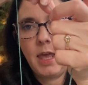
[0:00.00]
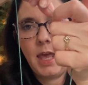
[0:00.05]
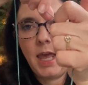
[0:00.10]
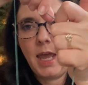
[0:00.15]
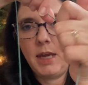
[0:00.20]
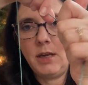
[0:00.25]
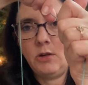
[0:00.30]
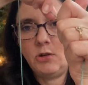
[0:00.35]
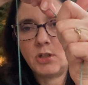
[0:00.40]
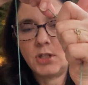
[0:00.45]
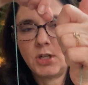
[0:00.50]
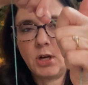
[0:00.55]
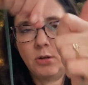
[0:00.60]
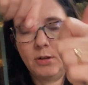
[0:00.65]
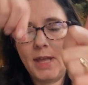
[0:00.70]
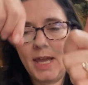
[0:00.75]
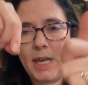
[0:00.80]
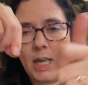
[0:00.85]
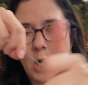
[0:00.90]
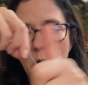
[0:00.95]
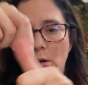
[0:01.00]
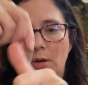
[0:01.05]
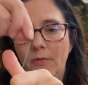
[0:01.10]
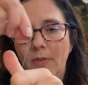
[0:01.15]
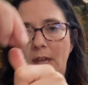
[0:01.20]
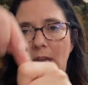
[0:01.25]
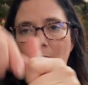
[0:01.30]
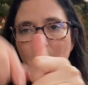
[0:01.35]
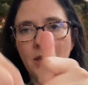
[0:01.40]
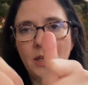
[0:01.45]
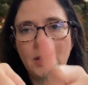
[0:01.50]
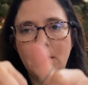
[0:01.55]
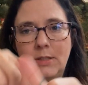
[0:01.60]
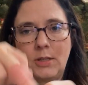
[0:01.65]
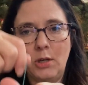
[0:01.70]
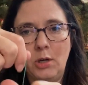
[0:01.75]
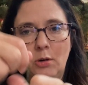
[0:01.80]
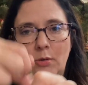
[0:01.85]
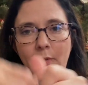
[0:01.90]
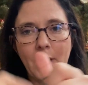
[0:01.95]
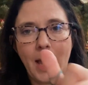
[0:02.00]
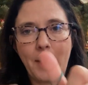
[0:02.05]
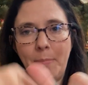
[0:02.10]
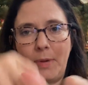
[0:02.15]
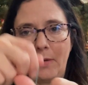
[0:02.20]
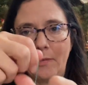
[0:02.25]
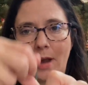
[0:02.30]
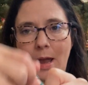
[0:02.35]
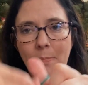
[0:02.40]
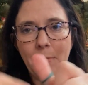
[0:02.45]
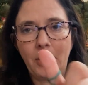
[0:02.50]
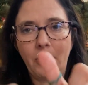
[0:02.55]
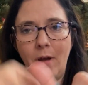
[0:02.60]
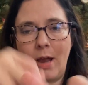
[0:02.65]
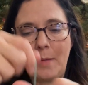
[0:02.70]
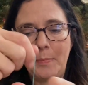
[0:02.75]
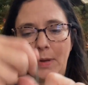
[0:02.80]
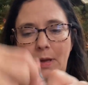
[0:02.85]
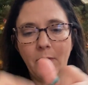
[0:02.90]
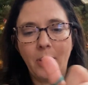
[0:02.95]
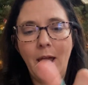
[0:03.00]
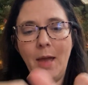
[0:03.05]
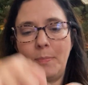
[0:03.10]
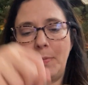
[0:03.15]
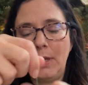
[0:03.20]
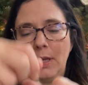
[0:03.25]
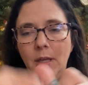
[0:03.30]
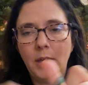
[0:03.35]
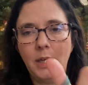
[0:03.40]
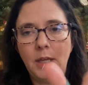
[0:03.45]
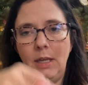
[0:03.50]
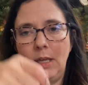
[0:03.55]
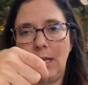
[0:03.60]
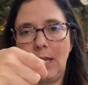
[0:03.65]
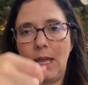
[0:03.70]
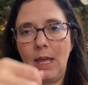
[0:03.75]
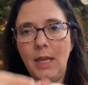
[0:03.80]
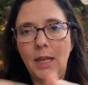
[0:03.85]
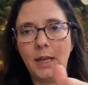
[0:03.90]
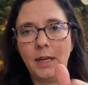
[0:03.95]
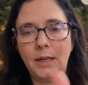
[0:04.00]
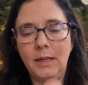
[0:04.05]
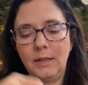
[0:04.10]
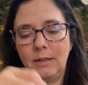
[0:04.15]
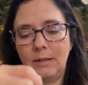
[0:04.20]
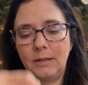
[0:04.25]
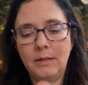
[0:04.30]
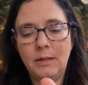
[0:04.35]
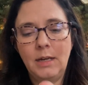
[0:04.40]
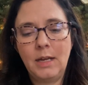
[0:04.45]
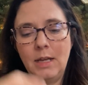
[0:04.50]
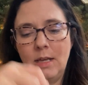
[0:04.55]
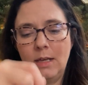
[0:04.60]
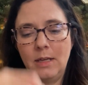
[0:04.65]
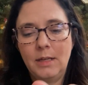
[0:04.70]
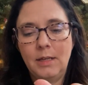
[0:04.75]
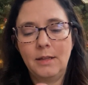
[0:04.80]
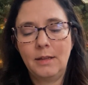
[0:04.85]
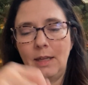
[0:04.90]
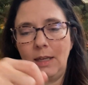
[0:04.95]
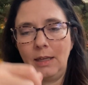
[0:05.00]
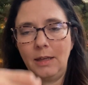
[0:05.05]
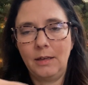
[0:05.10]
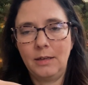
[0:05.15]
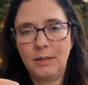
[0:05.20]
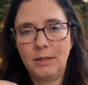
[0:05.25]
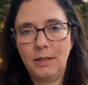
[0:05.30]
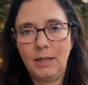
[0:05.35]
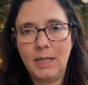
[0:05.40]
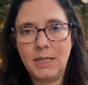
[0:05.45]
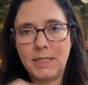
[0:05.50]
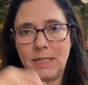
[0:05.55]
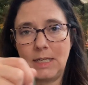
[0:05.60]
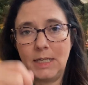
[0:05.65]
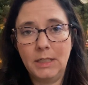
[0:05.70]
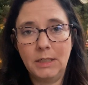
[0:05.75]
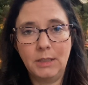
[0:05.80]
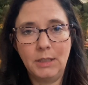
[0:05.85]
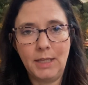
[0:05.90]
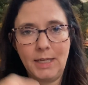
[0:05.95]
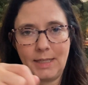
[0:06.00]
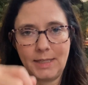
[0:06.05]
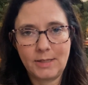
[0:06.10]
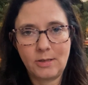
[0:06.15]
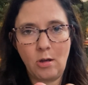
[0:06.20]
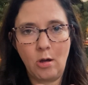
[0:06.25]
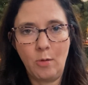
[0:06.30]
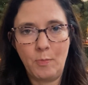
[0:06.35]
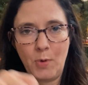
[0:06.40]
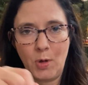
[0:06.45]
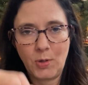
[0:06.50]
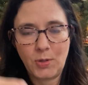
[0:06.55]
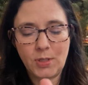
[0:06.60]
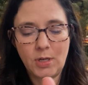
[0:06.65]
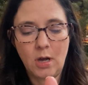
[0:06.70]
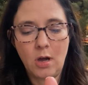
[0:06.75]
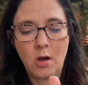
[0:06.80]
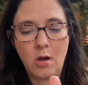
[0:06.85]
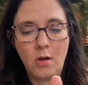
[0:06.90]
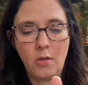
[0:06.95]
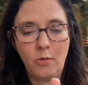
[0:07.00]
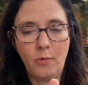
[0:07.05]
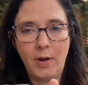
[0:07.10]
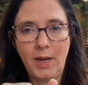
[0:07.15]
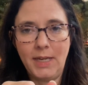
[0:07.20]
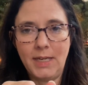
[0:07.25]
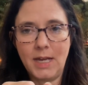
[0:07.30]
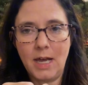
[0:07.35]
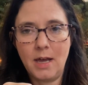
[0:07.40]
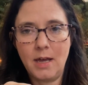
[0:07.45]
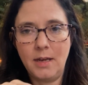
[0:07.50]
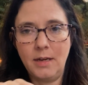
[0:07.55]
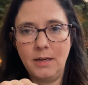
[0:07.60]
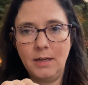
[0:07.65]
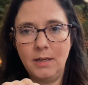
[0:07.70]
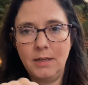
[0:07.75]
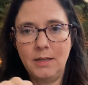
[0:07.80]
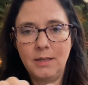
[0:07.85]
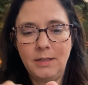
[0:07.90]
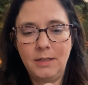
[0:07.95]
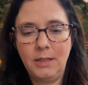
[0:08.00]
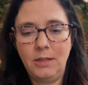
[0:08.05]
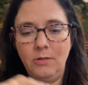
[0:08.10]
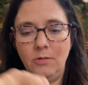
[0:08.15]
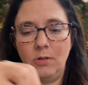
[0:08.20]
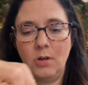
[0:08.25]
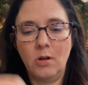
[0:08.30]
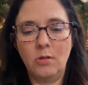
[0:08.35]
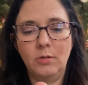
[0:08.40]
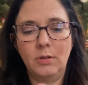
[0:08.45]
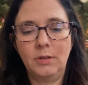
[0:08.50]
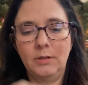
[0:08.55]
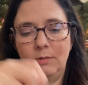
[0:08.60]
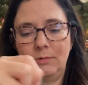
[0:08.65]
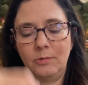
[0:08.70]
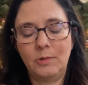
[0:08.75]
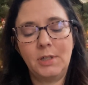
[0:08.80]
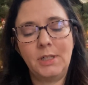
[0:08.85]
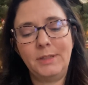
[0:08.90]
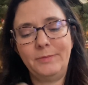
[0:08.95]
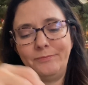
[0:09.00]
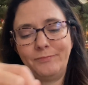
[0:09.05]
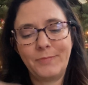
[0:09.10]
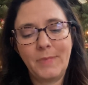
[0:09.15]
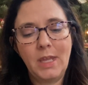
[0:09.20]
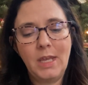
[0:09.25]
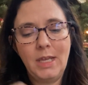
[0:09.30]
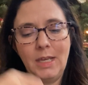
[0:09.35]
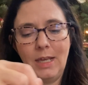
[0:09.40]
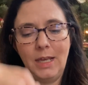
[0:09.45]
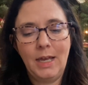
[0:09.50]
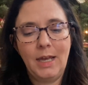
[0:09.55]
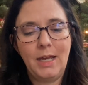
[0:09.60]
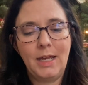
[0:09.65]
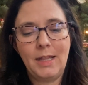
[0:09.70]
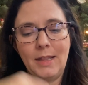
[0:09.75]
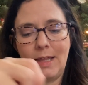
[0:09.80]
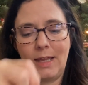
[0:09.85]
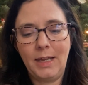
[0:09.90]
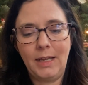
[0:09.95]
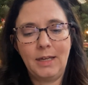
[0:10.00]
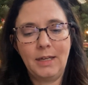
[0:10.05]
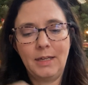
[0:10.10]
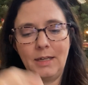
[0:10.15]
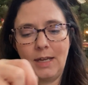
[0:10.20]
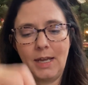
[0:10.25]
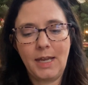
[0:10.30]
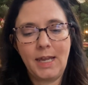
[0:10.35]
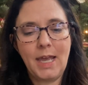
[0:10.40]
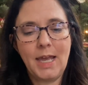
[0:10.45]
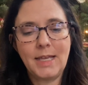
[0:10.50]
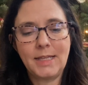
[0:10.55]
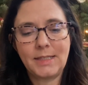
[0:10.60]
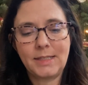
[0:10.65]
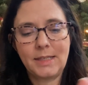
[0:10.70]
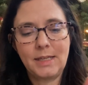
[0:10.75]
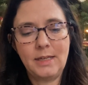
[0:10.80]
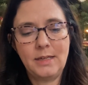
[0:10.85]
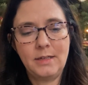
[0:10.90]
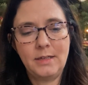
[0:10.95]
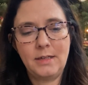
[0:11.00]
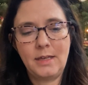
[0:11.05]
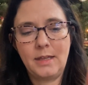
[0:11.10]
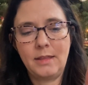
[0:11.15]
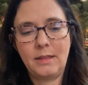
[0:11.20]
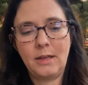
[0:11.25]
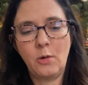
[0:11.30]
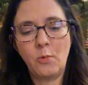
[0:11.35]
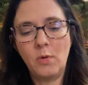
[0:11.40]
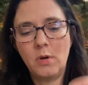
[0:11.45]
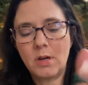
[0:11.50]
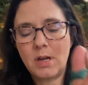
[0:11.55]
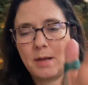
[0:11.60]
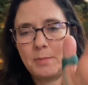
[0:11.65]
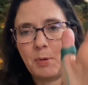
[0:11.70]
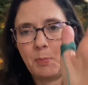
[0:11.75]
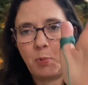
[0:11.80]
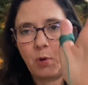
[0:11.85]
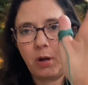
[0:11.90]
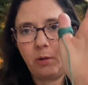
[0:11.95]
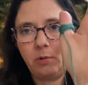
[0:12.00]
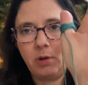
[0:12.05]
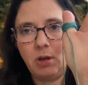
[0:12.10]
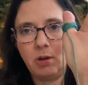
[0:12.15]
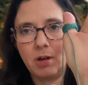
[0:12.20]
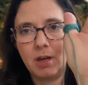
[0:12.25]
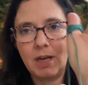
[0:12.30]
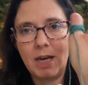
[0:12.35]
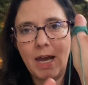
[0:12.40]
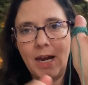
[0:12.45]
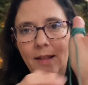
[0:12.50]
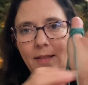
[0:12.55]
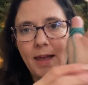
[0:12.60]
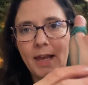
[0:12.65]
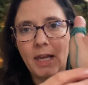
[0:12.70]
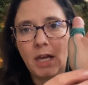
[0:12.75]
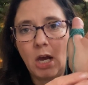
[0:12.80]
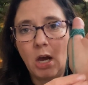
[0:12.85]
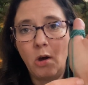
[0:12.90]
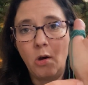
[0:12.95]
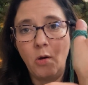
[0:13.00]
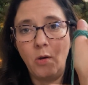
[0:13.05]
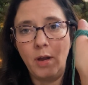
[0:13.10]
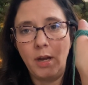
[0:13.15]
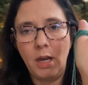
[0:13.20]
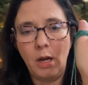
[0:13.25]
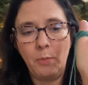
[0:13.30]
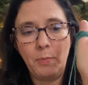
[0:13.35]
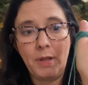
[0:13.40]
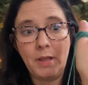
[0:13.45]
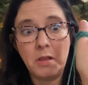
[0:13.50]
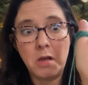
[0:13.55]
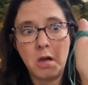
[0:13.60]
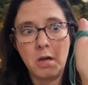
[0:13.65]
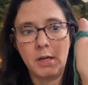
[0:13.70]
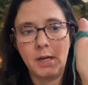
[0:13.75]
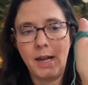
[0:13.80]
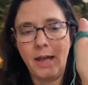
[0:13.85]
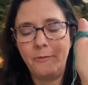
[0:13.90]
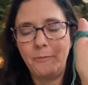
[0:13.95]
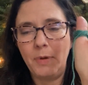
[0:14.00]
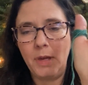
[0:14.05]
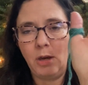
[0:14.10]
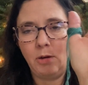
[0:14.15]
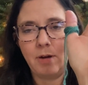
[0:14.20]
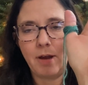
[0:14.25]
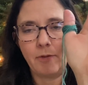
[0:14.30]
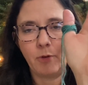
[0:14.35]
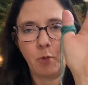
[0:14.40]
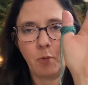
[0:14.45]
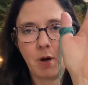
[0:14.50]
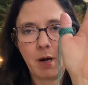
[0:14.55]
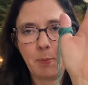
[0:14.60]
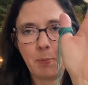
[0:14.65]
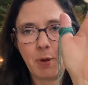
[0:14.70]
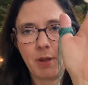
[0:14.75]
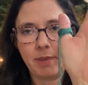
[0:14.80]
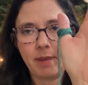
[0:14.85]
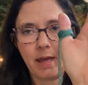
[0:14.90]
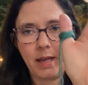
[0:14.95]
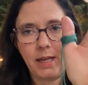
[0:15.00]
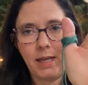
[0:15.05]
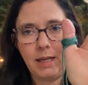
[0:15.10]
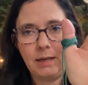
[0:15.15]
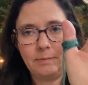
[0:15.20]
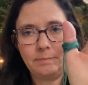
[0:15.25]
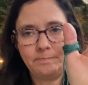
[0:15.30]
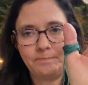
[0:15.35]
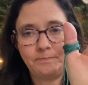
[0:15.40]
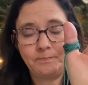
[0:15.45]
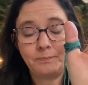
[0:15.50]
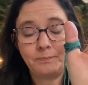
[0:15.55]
and you just don't let go of it. So you're wrapping, and like until it's almost all the way done. You don't, well, like I guess there will come a point when you can kind of let go and it'll be long enough, but you never want to put that in.